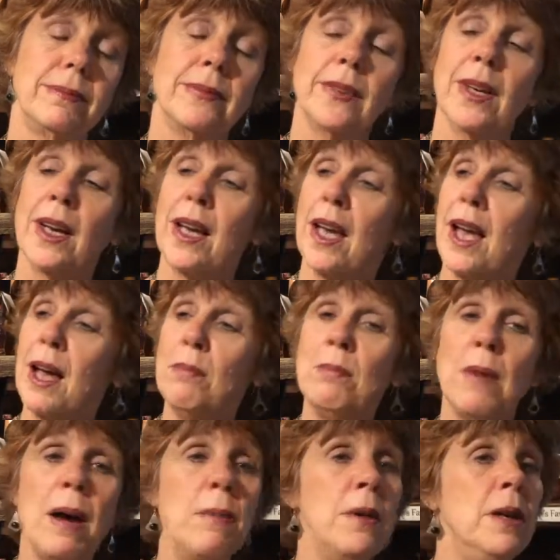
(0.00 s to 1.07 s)
I'm
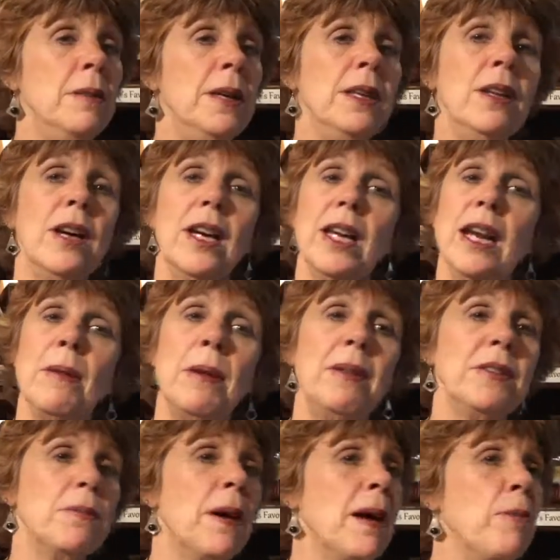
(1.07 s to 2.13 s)
going to be looking. I'm going to have
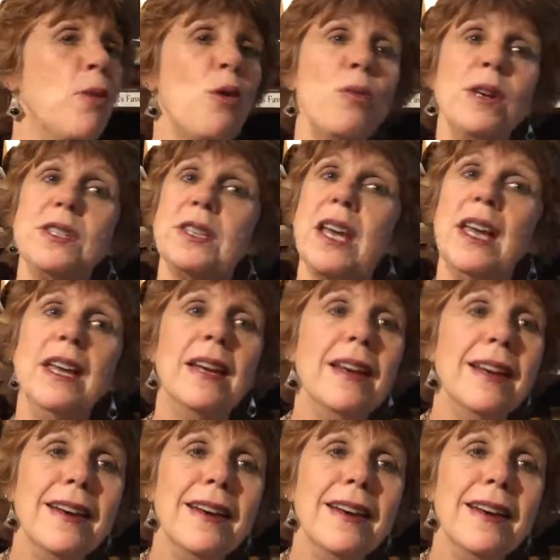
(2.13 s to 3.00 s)
to buy more whiskey.